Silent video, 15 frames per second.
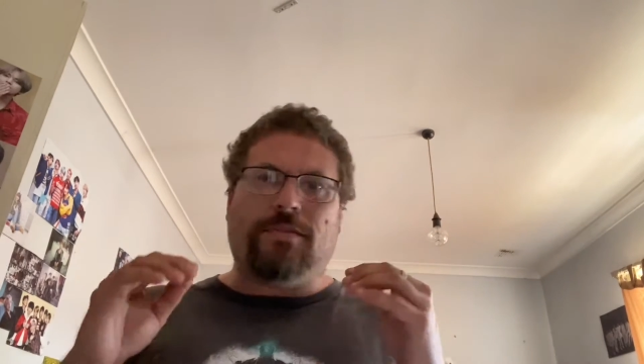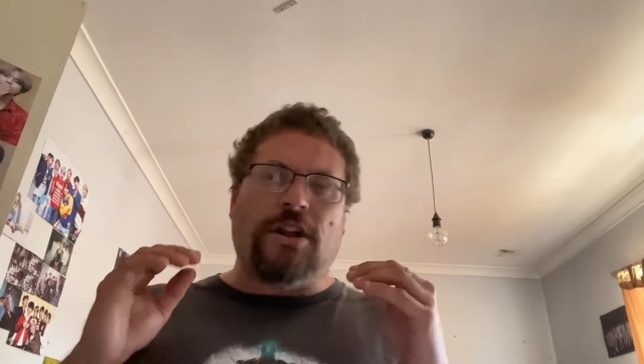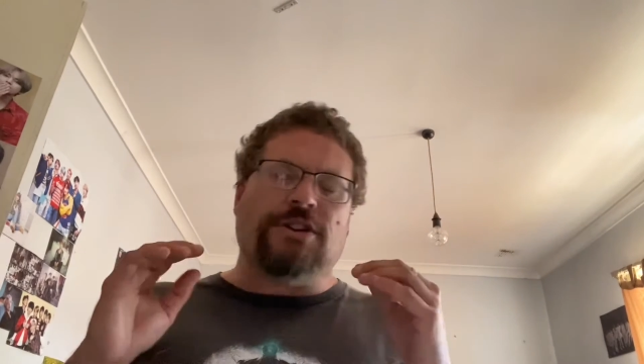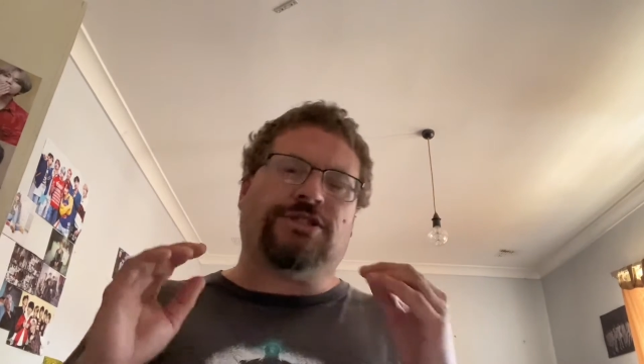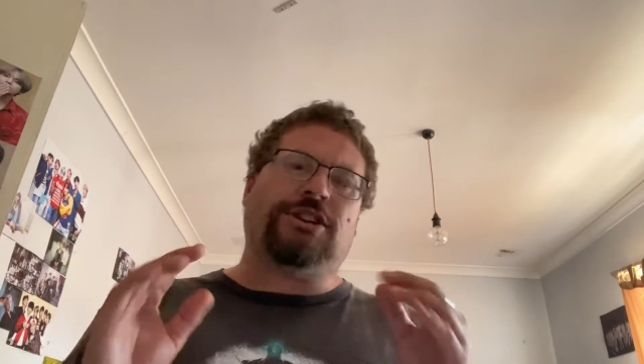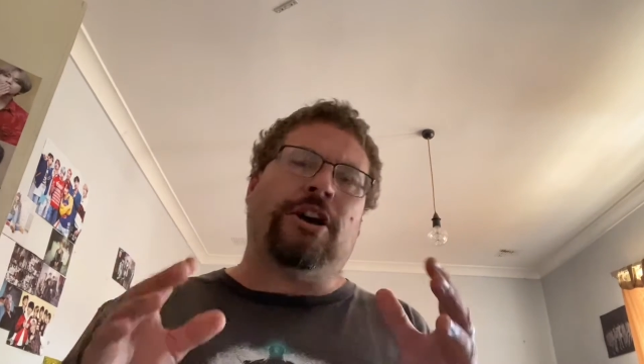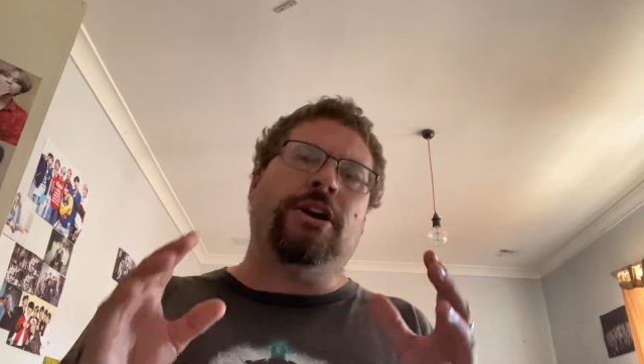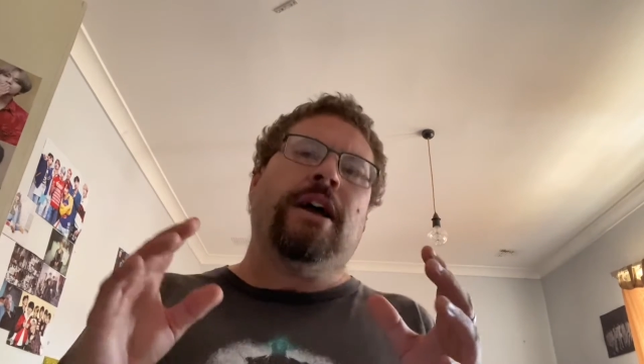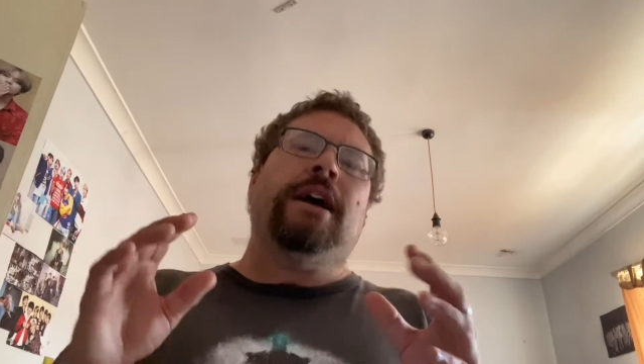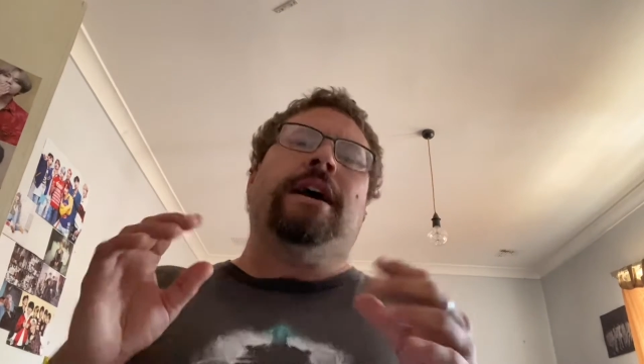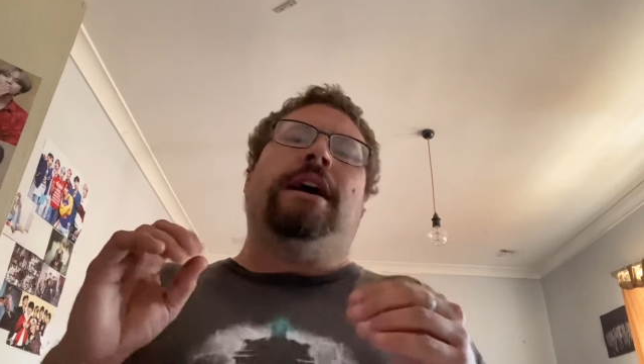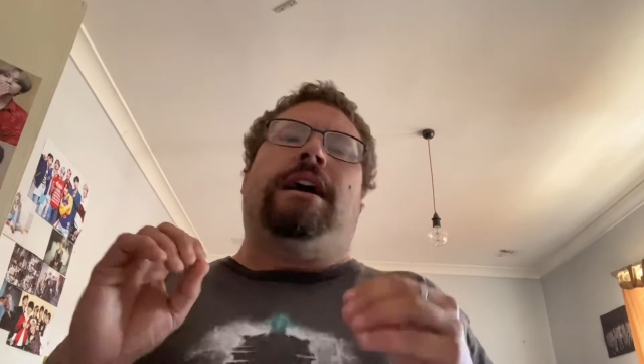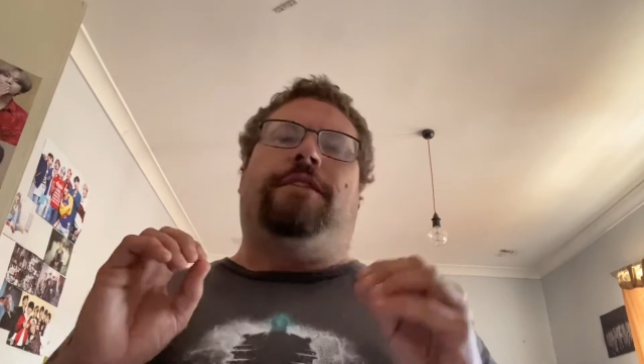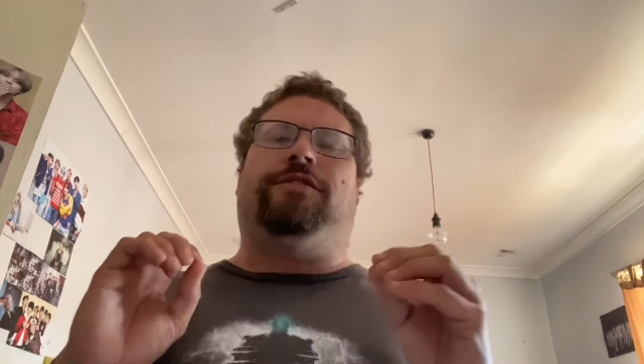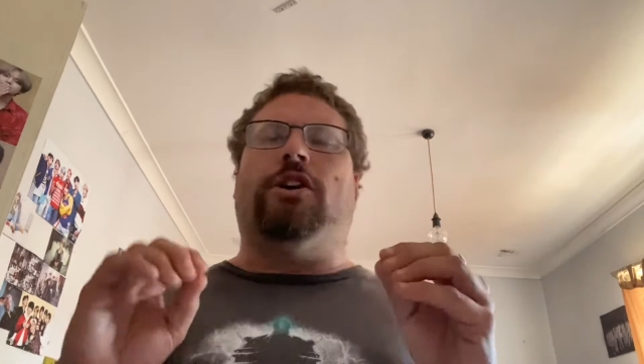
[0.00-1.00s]
So
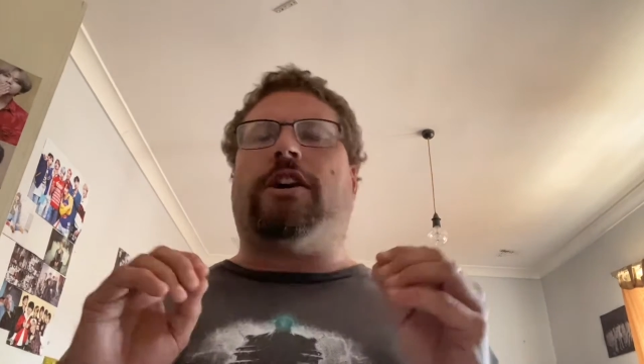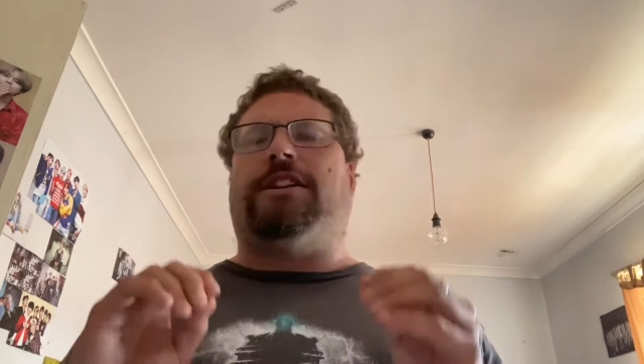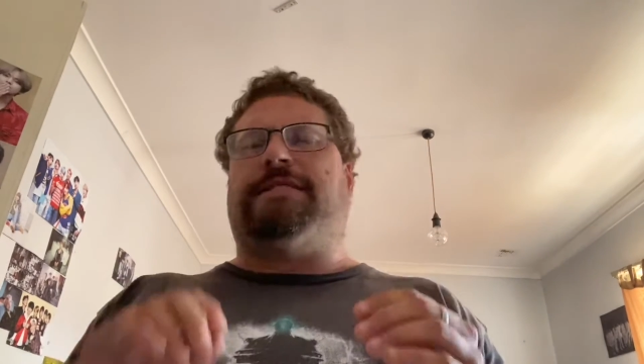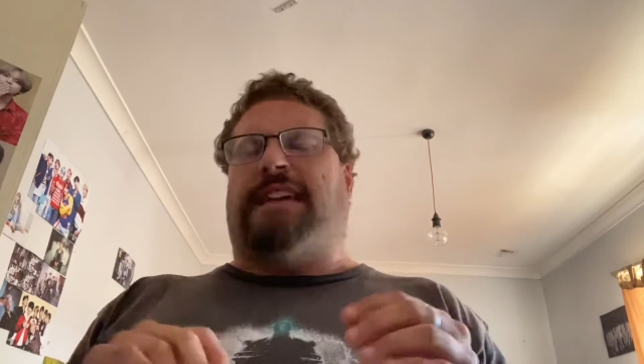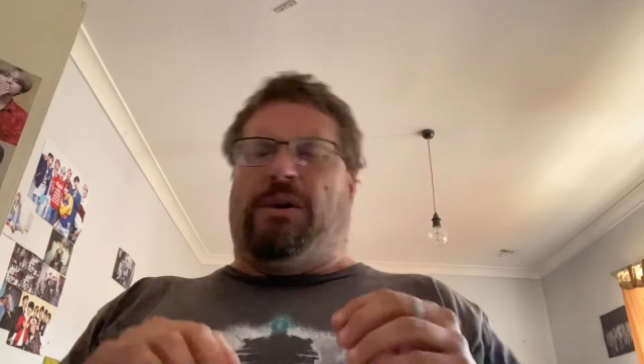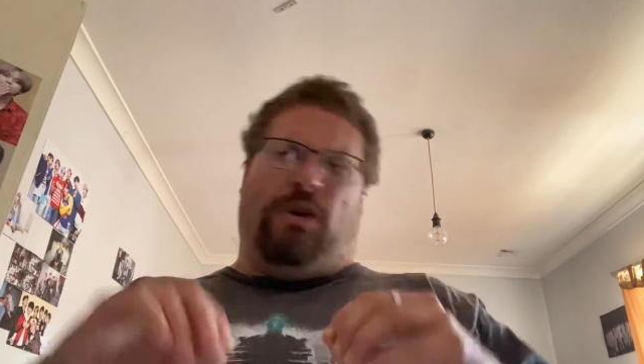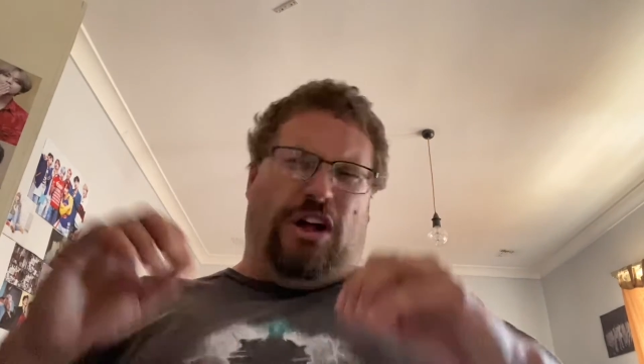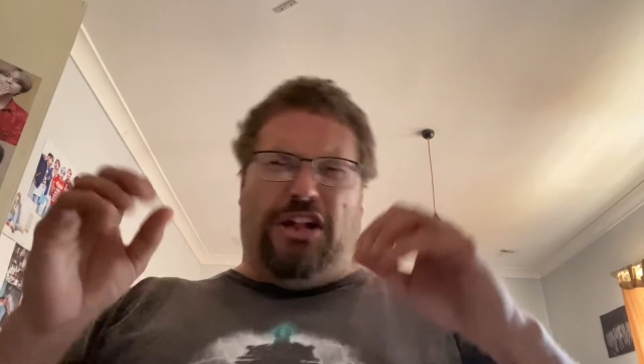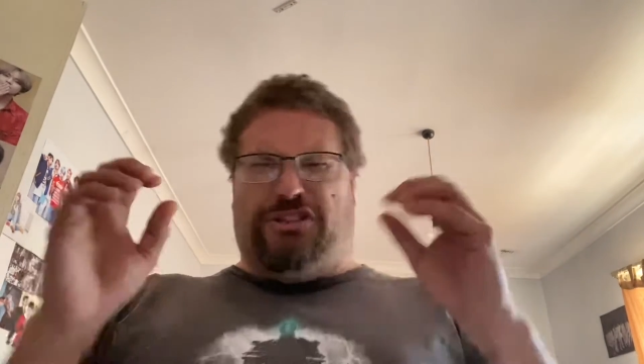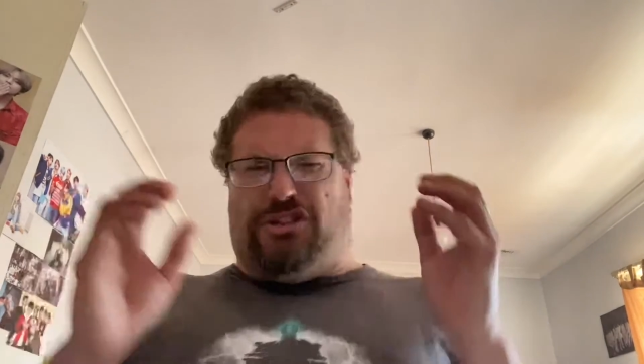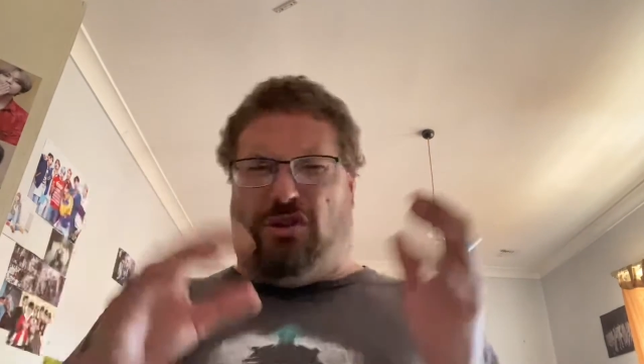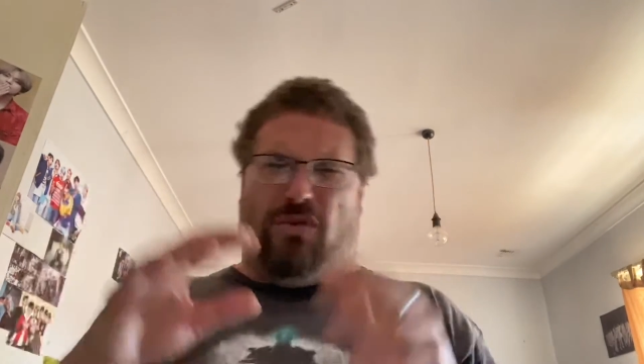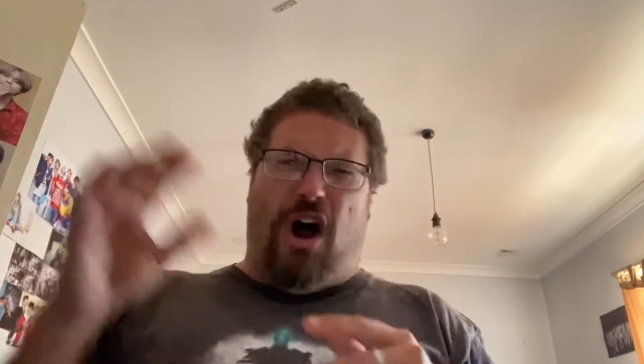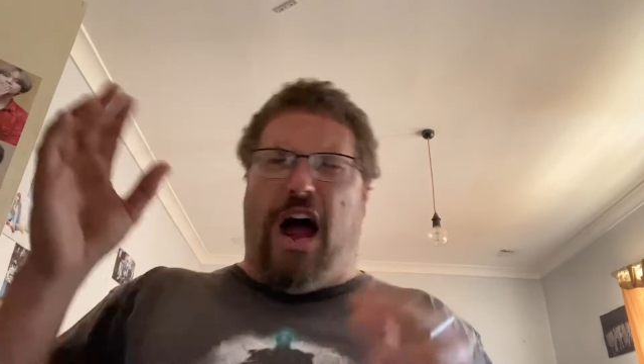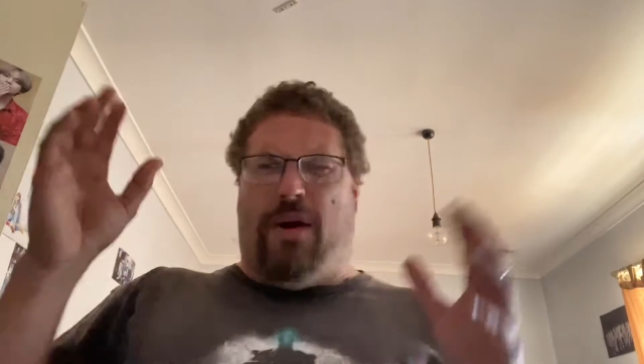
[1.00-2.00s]
if you're going to say, well, it's the
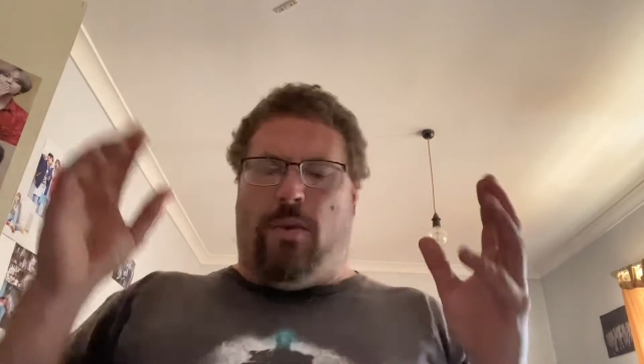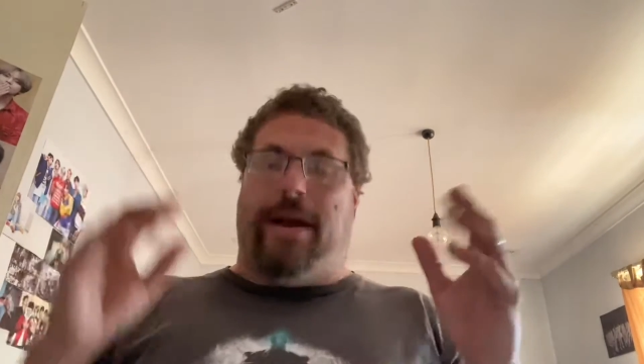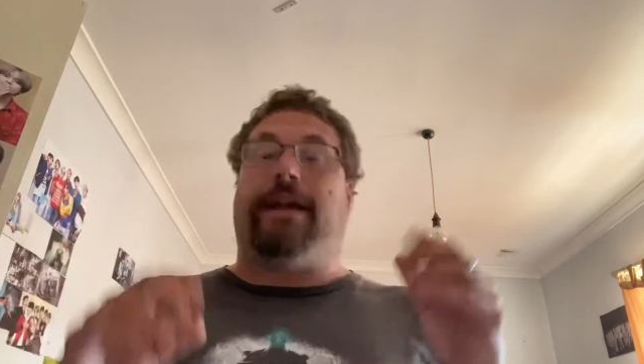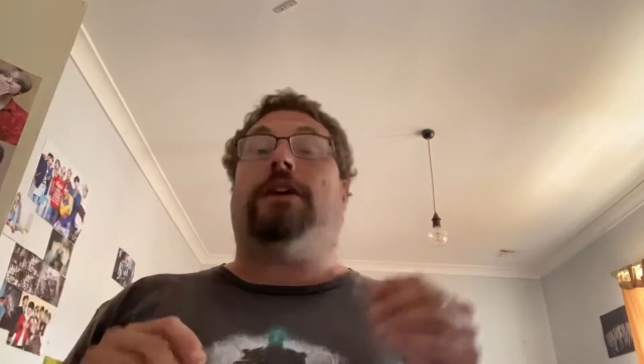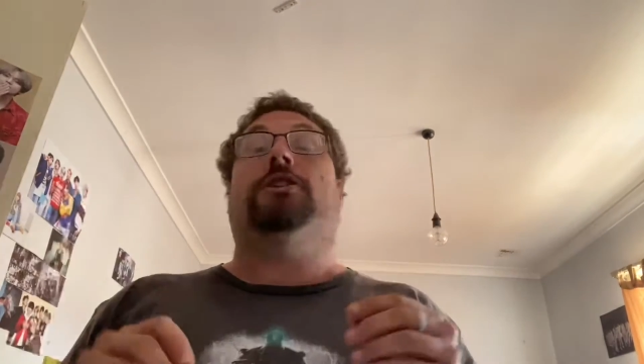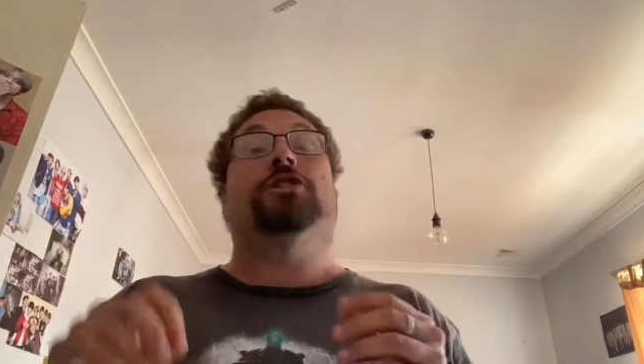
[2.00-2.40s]
right wing.